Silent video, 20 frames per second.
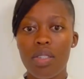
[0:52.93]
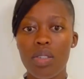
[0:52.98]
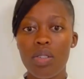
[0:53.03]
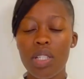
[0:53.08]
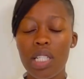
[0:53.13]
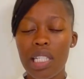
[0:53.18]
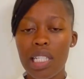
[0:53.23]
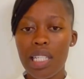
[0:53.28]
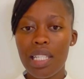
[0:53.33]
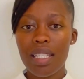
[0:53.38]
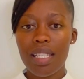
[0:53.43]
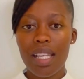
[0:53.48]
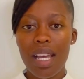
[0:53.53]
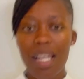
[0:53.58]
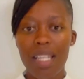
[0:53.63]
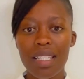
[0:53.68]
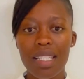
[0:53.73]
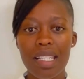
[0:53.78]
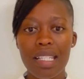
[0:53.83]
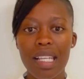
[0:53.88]
Student
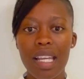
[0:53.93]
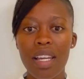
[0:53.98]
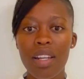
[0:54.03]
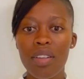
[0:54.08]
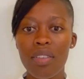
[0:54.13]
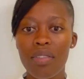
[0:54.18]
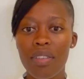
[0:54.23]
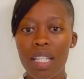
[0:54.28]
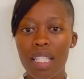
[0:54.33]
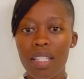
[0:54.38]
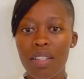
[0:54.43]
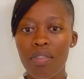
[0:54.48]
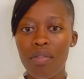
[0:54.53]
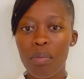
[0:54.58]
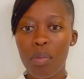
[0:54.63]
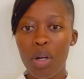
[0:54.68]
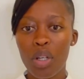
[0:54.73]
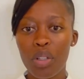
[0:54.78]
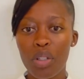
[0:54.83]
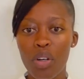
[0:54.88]
Insights is an
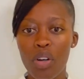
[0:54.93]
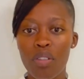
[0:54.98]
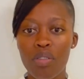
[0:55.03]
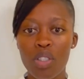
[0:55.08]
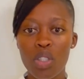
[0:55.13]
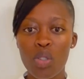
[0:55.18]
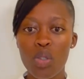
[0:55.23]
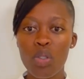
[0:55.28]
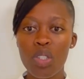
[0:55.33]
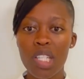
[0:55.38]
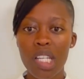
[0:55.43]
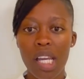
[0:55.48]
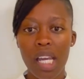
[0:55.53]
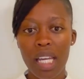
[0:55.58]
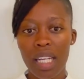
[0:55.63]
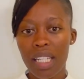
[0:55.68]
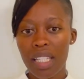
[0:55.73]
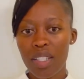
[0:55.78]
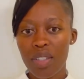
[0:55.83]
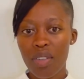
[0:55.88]
innovative model of a tutor
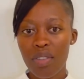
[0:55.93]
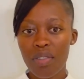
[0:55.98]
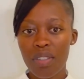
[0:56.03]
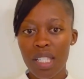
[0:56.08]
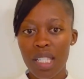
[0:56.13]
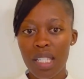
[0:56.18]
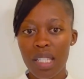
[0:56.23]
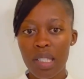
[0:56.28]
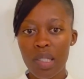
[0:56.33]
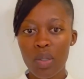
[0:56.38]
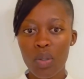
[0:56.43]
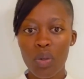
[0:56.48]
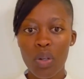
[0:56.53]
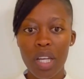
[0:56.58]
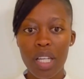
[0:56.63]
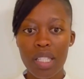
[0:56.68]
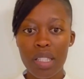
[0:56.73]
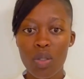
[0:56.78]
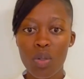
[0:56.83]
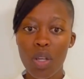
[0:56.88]
hailing services
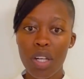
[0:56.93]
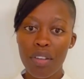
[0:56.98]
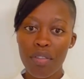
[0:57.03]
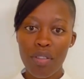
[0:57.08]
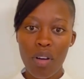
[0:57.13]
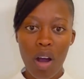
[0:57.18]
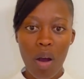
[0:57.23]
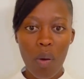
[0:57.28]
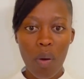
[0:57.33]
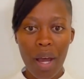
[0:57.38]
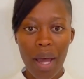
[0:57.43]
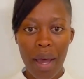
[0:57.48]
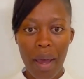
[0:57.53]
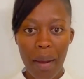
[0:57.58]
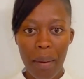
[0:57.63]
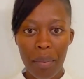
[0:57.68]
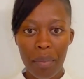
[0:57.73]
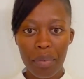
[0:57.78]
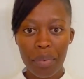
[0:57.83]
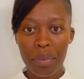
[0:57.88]
through a 24-hour
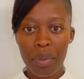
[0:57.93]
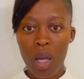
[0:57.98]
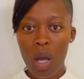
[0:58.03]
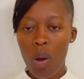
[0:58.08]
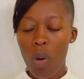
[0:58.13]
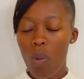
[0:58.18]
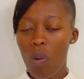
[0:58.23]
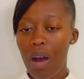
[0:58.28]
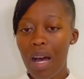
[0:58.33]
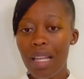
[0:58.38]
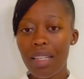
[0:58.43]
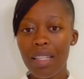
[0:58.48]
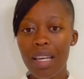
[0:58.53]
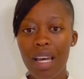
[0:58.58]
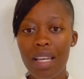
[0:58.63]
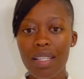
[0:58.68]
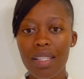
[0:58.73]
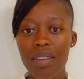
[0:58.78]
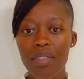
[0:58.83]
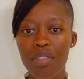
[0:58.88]
app. While
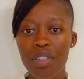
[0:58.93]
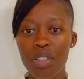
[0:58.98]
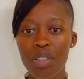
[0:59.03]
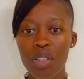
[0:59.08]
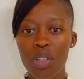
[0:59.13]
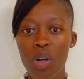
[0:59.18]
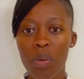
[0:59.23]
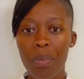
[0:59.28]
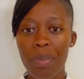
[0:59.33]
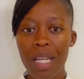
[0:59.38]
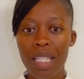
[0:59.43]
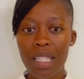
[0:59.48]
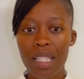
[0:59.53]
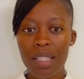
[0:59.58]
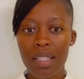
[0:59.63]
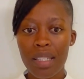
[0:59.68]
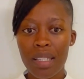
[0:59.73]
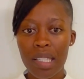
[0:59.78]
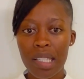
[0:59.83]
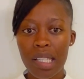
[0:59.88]
there are several
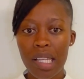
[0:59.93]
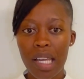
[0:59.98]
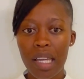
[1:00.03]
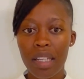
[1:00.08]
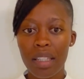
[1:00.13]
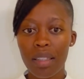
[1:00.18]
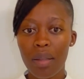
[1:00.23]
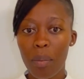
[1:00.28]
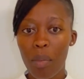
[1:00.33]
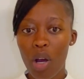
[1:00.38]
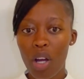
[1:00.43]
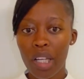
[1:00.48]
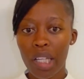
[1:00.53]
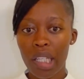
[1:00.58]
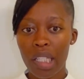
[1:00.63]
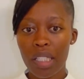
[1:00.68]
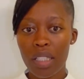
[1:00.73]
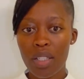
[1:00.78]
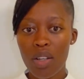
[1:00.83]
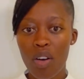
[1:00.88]
competitors in the
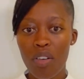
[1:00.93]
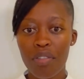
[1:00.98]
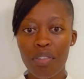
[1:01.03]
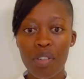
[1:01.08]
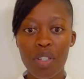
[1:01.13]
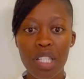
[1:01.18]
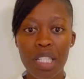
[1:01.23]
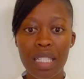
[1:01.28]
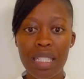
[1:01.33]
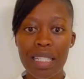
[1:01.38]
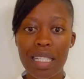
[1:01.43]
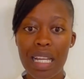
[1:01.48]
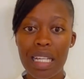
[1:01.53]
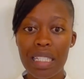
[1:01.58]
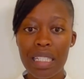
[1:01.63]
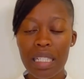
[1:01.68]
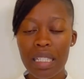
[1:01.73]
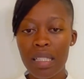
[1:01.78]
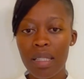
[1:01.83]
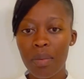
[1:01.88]
market offering
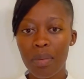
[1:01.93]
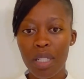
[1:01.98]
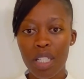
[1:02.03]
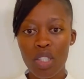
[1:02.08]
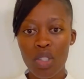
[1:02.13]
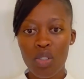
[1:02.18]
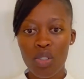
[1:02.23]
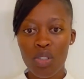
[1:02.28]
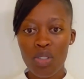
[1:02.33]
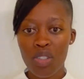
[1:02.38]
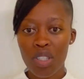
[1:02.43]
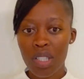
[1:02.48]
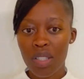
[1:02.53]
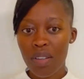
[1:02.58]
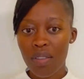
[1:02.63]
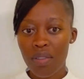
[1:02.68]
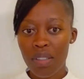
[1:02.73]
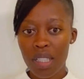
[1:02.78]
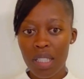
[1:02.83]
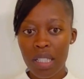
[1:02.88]
slightly similar tutoring
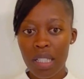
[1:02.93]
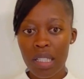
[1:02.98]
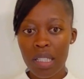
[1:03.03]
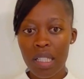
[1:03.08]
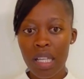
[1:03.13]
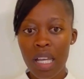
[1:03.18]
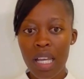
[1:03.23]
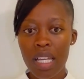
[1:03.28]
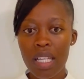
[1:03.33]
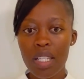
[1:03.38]
services,